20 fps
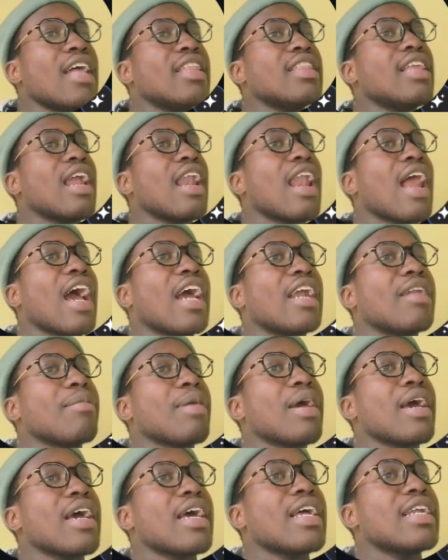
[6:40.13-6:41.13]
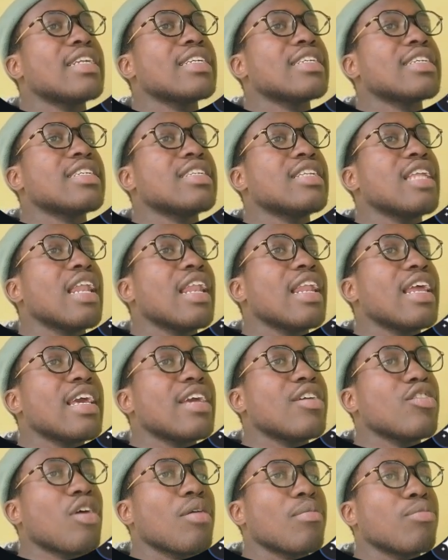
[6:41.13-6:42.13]
the alignment,
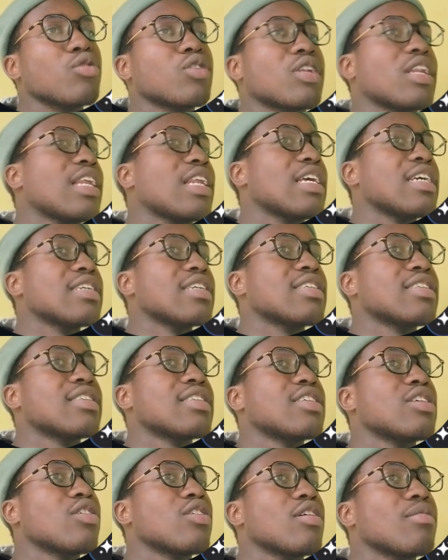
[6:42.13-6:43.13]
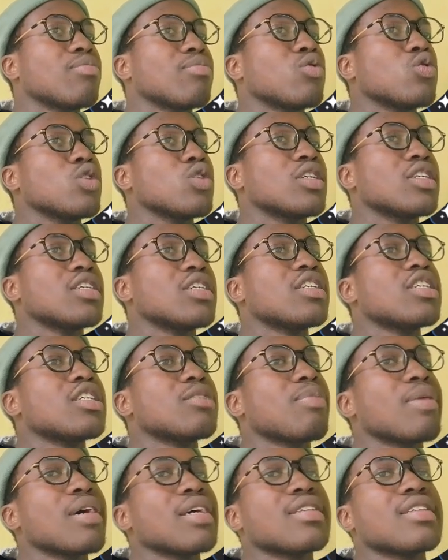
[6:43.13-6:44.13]
you can put lists, you can put
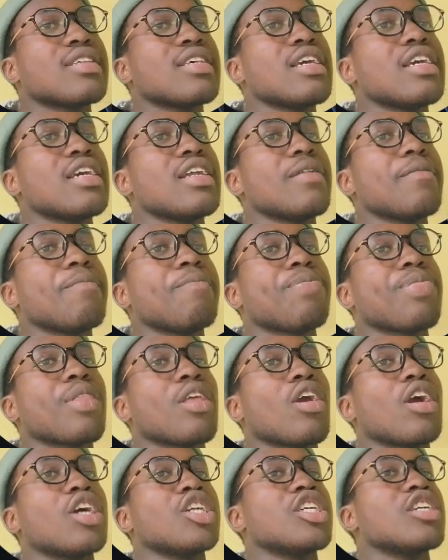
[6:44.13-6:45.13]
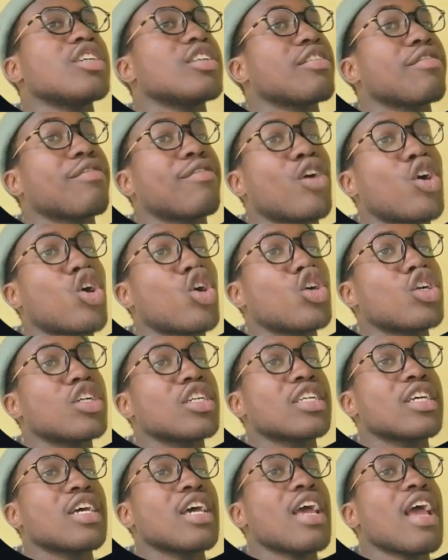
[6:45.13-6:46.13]
spacing, you can change the
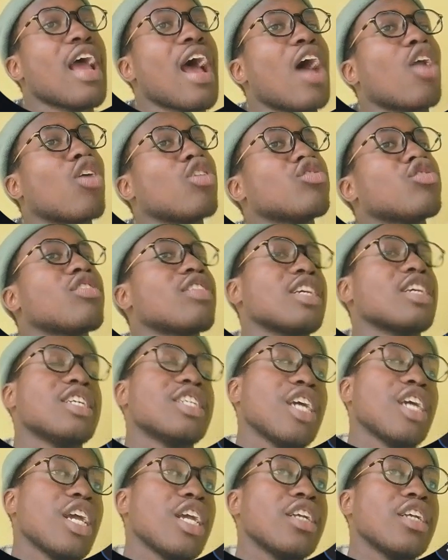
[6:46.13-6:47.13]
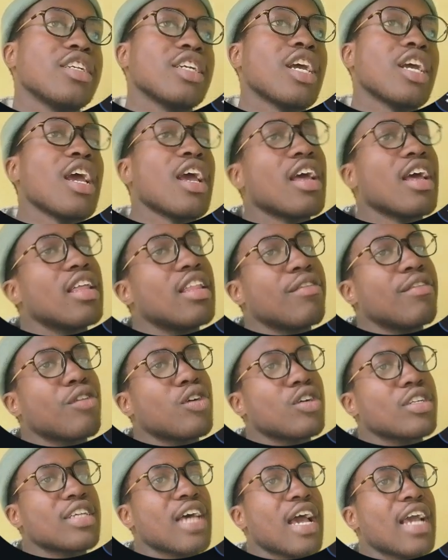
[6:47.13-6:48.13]
font, and also change the
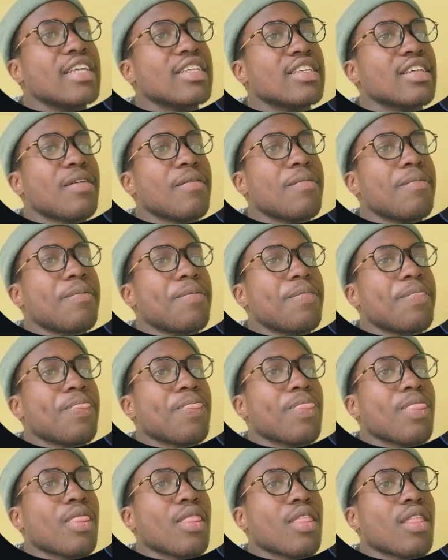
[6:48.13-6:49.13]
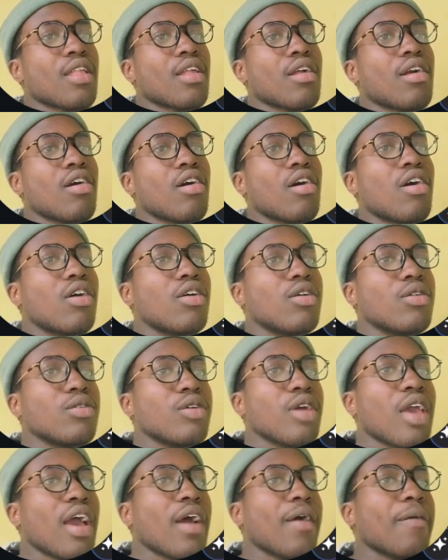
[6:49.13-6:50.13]
font size. Oh
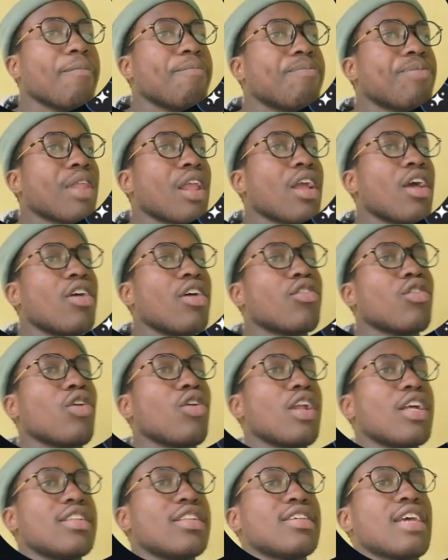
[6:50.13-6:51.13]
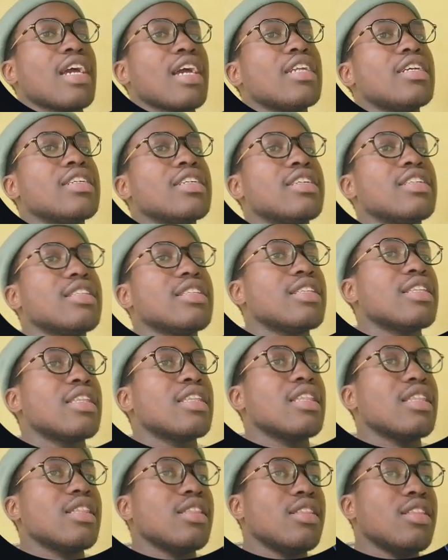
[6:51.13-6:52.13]
yeah. So let's edit
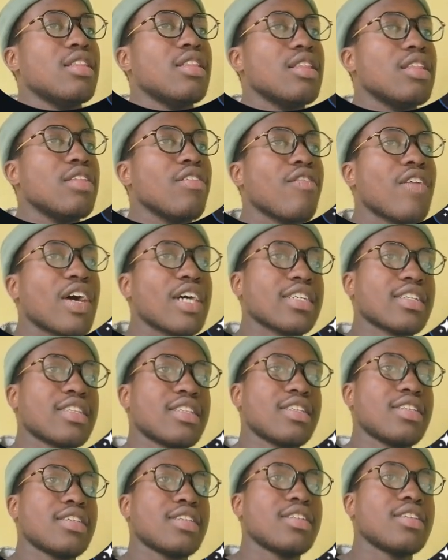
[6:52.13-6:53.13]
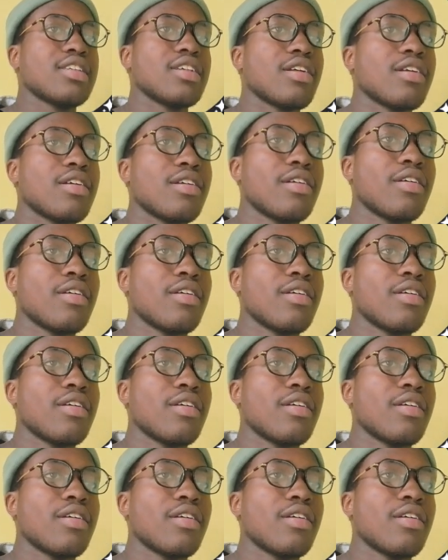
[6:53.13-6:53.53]
the first.